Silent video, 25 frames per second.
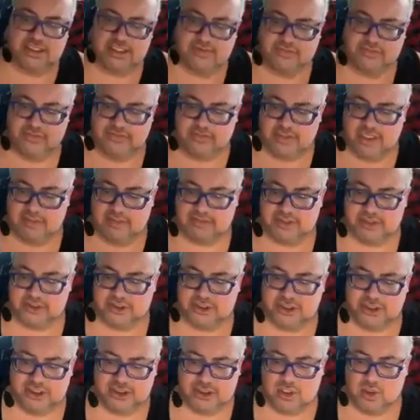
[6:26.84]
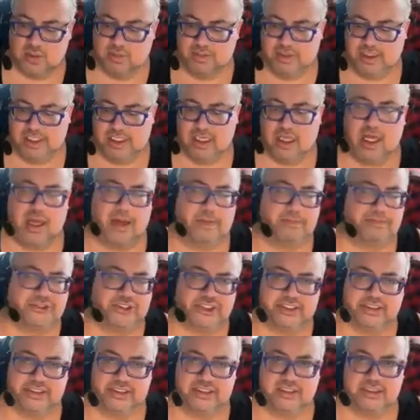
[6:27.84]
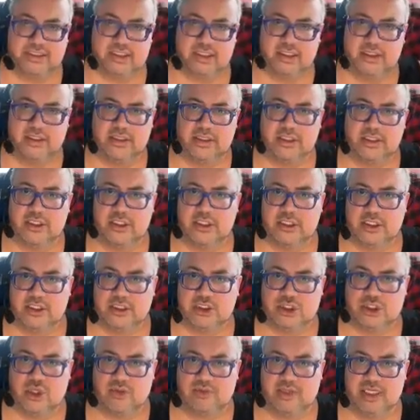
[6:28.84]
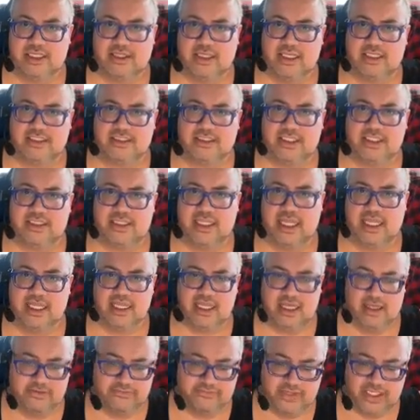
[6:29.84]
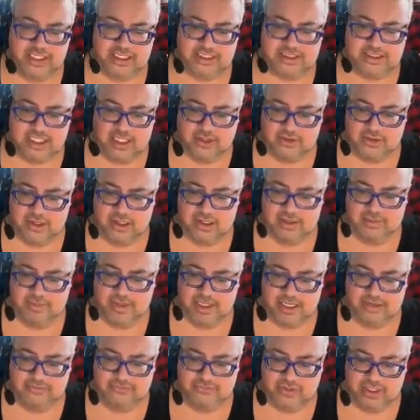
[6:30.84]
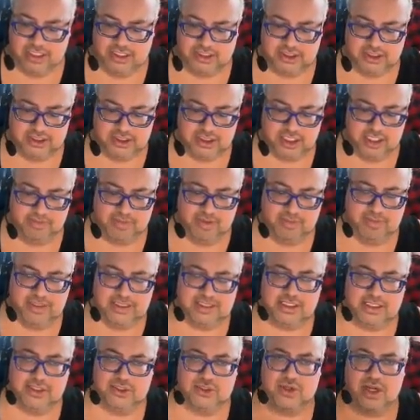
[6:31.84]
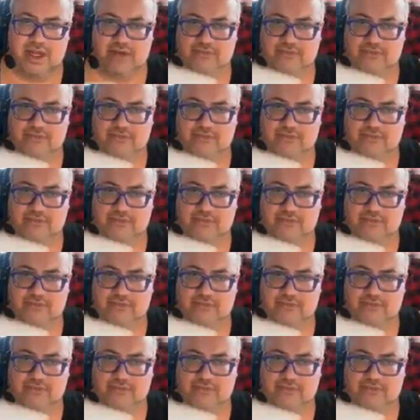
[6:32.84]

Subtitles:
with the Seven of Cups, there's just so many options, so many things to think of, et cetera. But I feel like she's going to be busy